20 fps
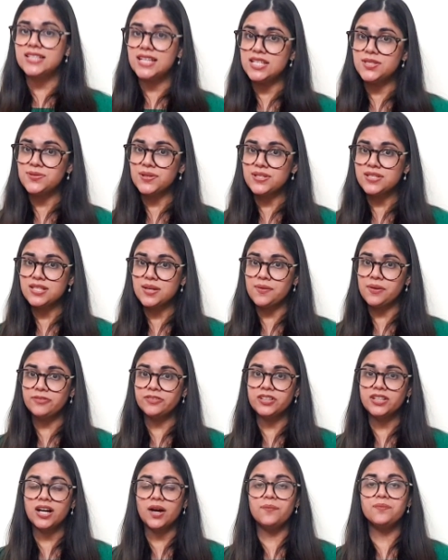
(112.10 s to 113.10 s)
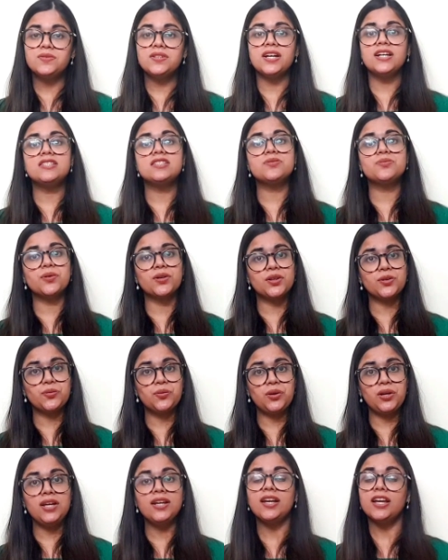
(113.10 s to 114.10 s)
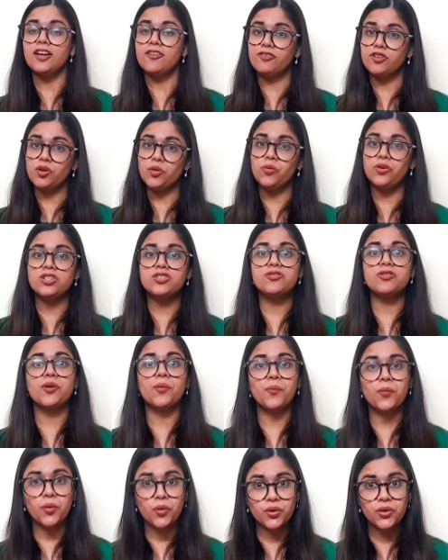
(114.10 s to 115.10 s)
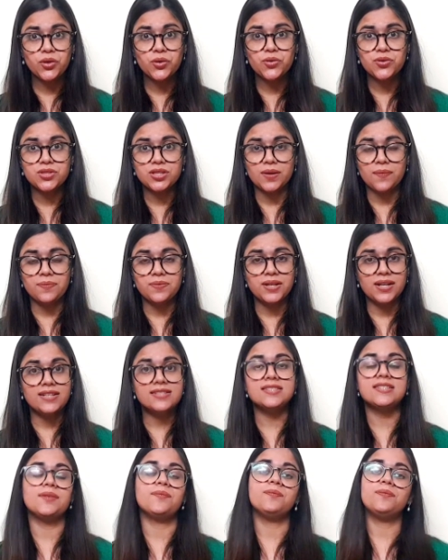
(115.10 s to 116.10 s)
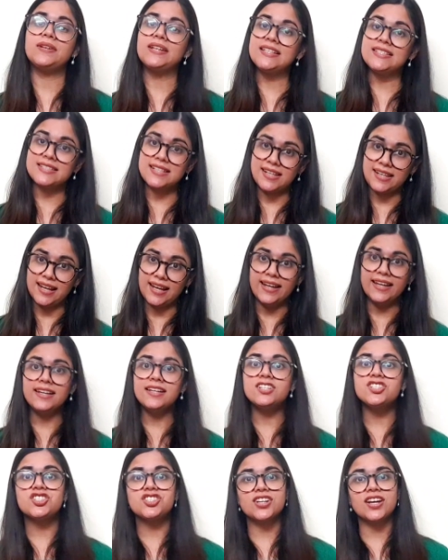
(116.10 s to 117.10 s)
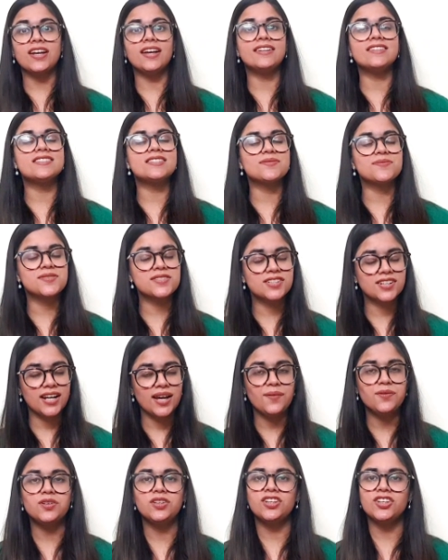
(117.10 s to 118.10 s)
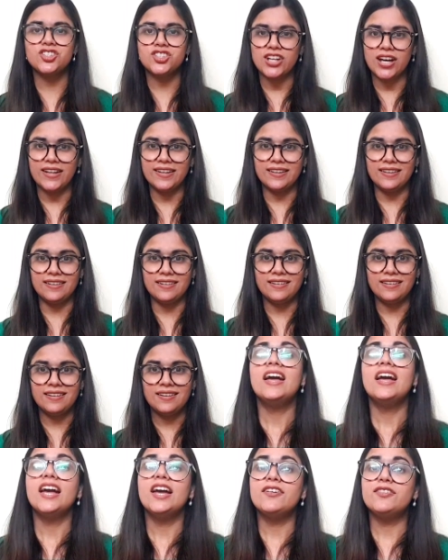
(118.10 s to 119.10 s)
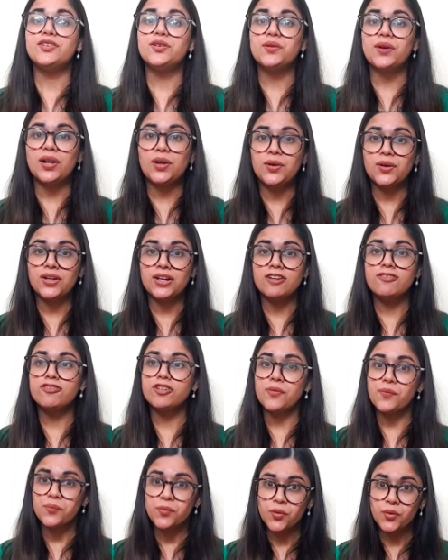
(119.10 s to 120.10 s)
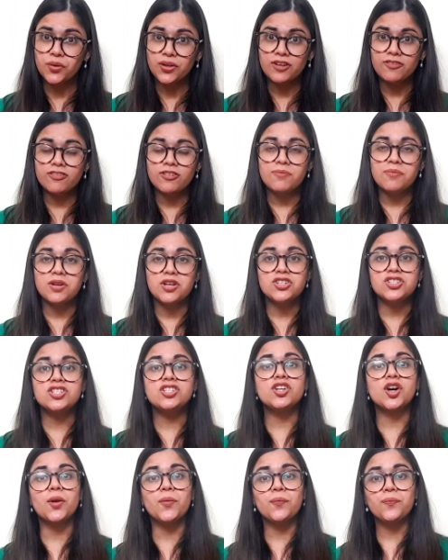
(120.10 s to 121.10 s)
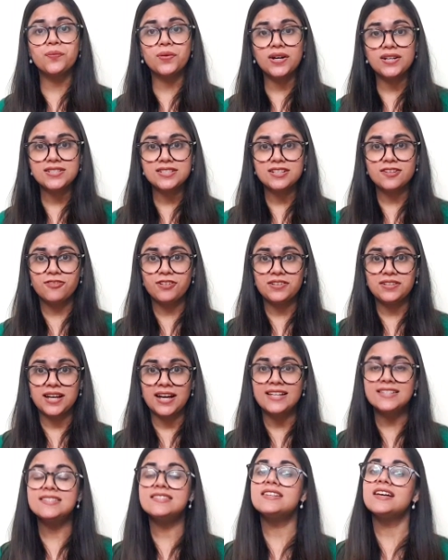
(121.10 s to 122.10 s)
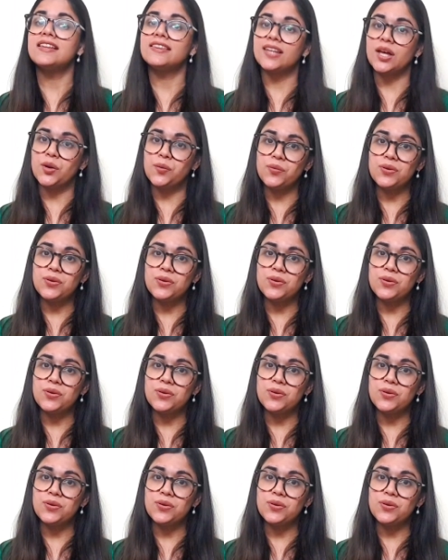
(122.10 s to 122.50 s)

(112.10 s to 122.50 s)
These were some of the updates for the week. If you wish for more news updates then please like, share and subscribe to the channel. If you are looking for more information on personal finance then